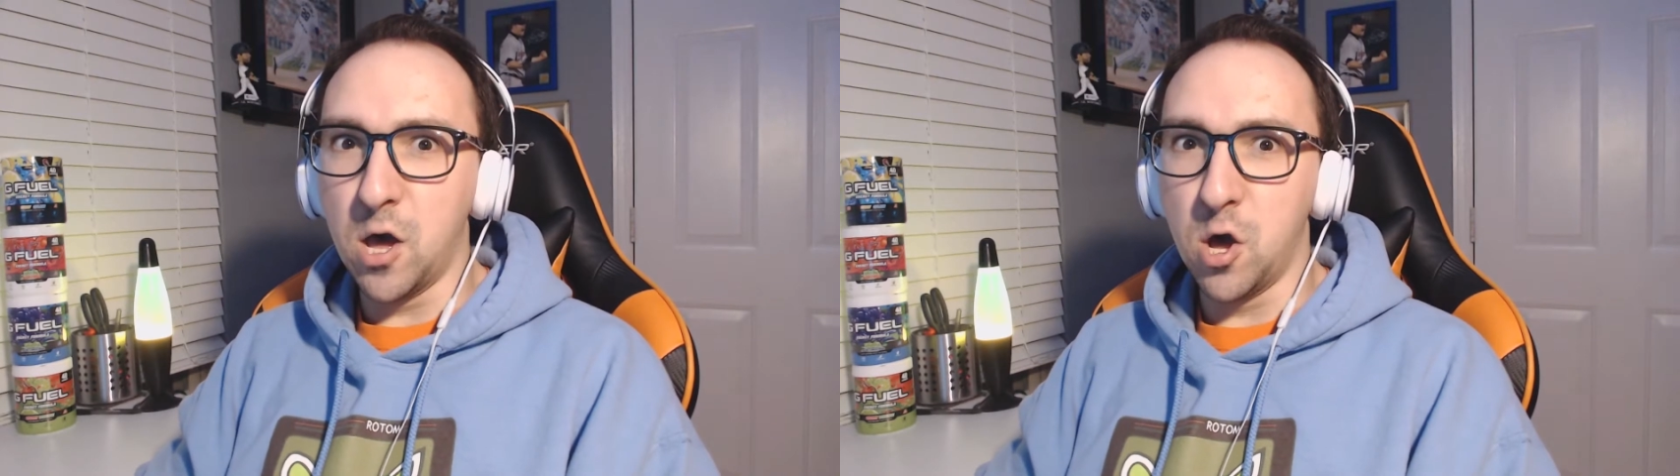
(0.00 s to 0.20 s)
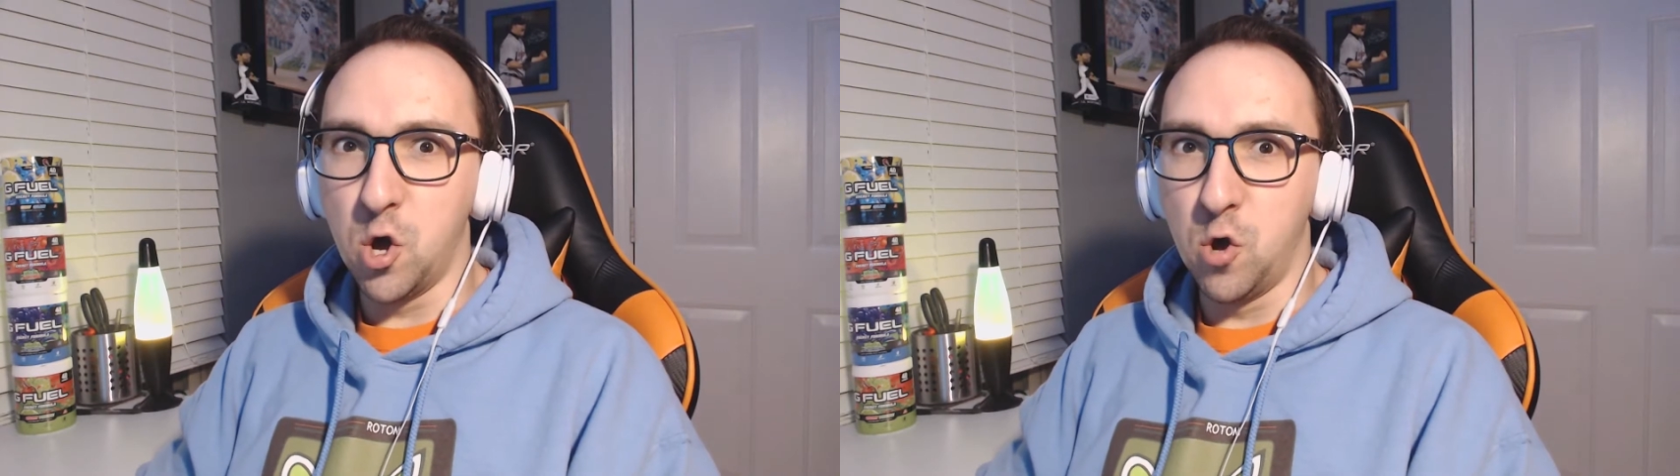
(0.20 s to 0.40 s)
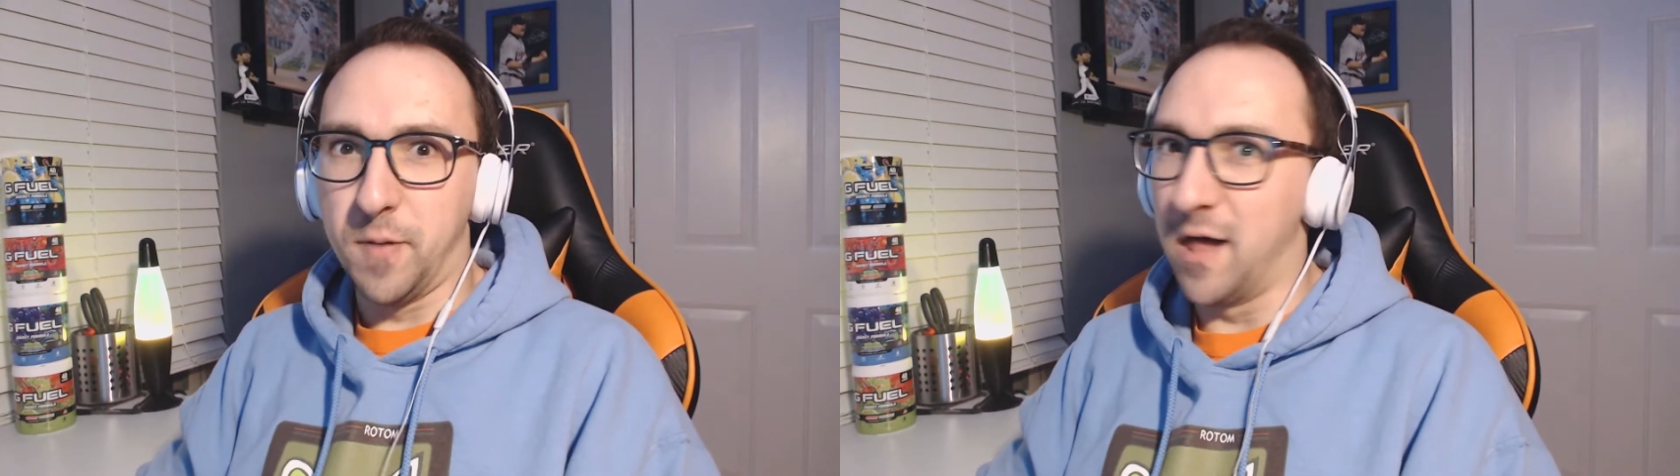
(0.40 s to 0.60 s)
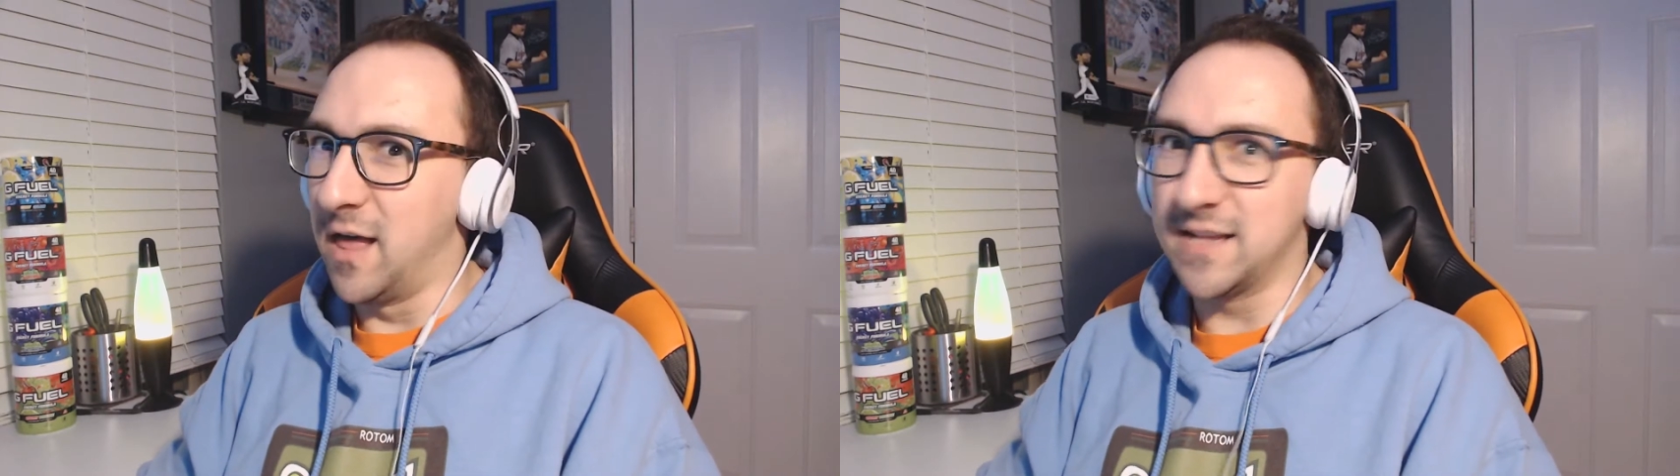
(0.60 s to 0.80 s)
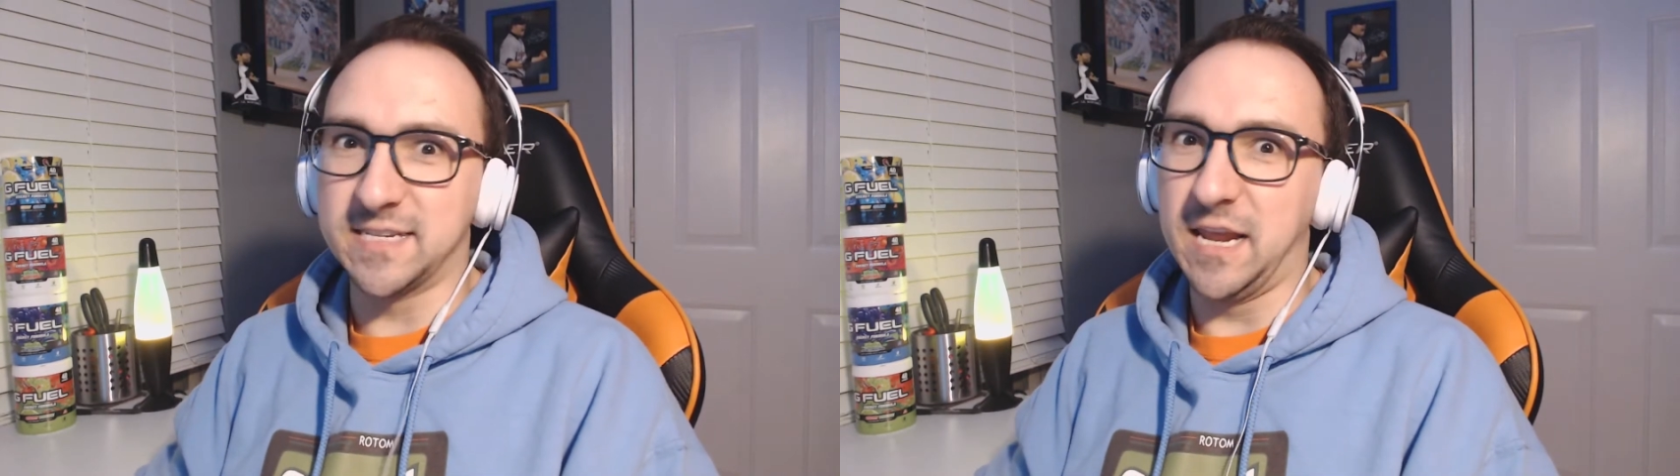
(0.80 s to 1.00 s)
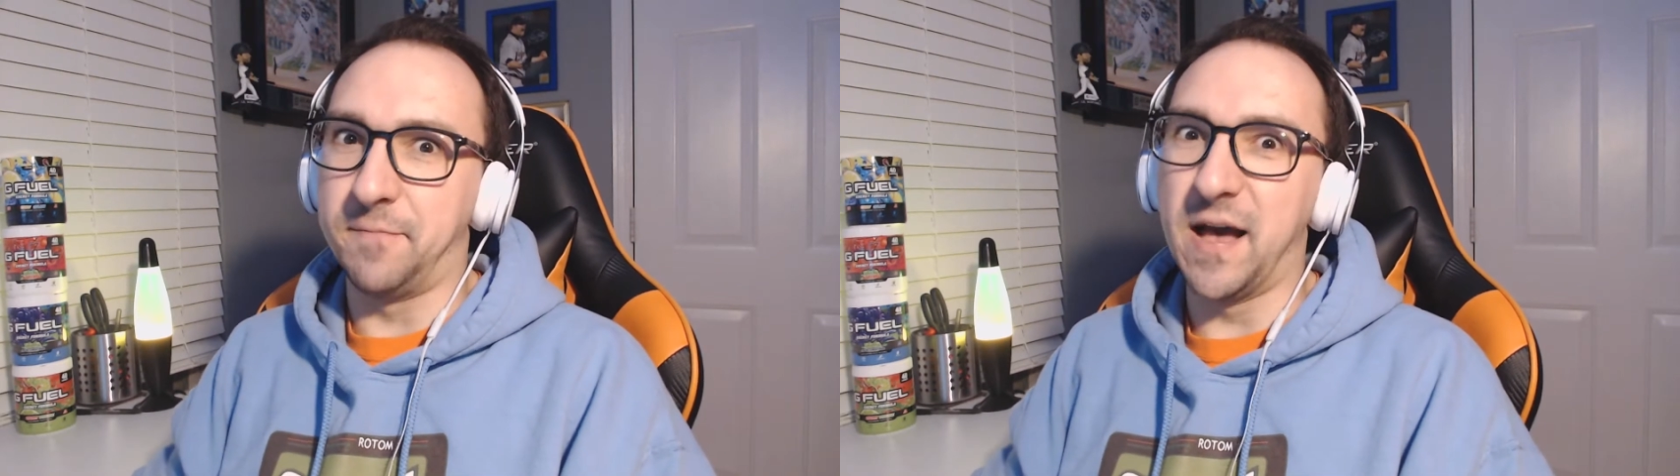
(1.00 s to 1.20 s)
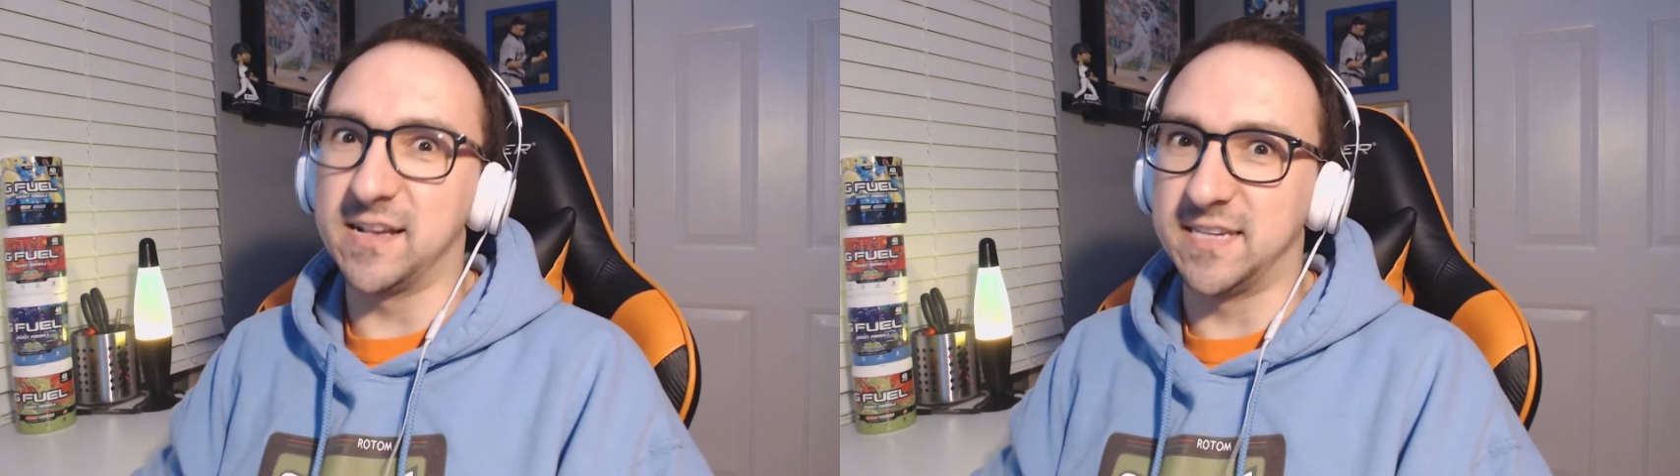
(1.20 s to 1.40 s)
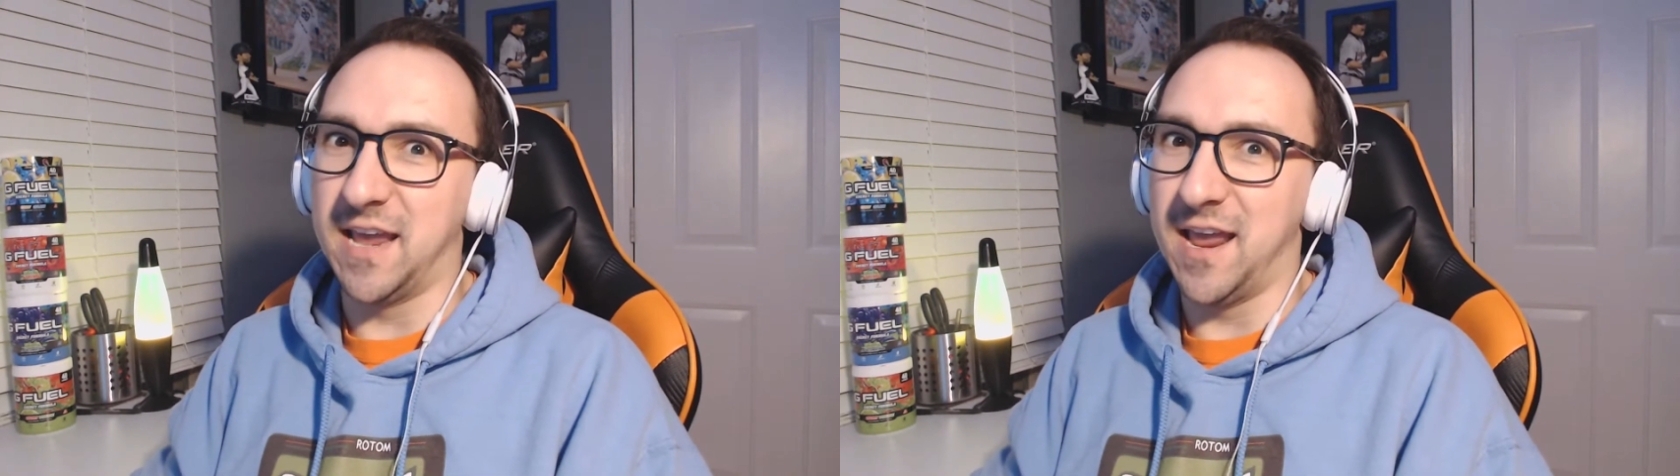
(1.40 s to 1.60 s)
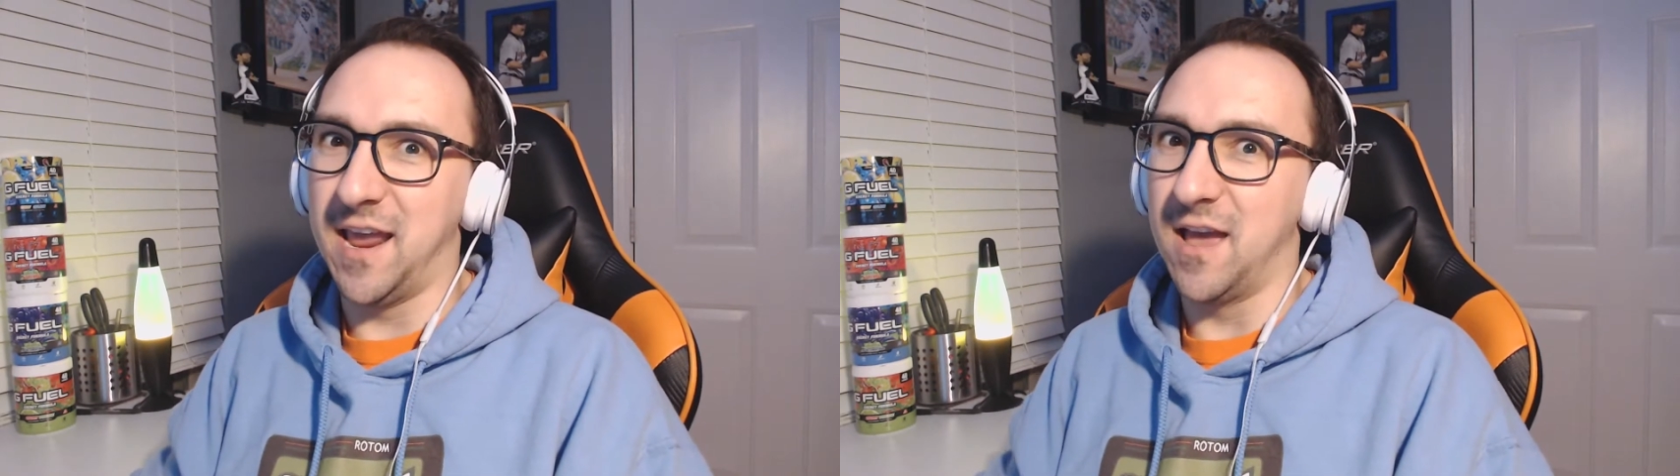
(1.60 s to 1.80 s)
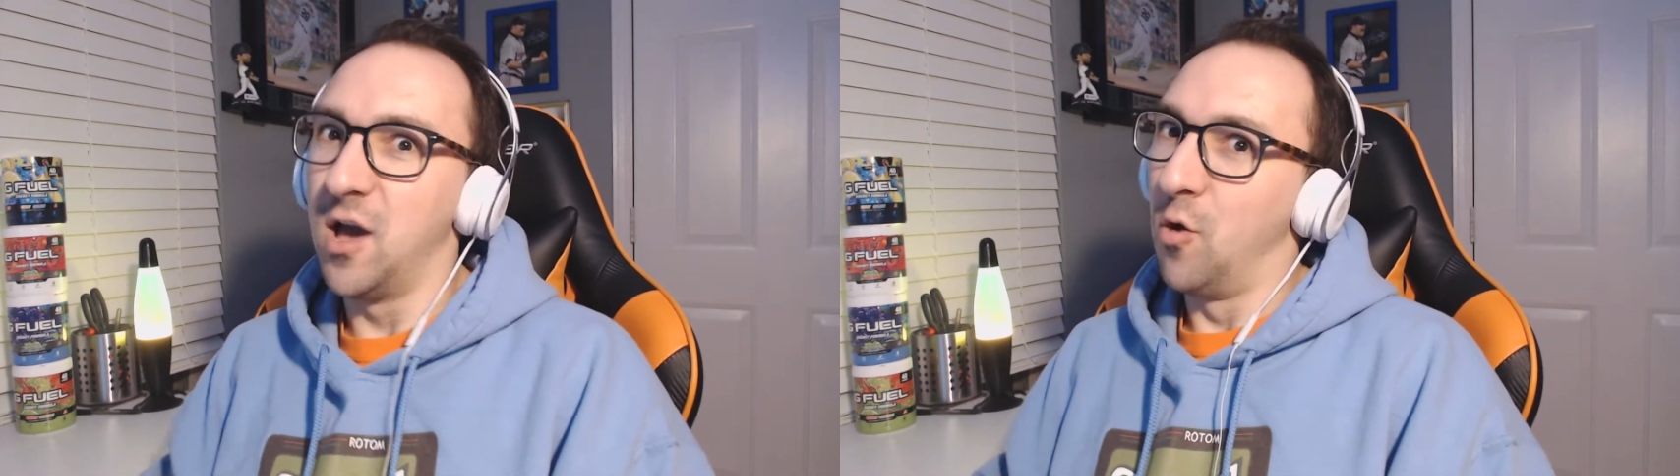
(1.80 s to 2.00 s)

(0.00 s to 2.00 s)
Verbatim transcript: Hello, Paulocity Posse!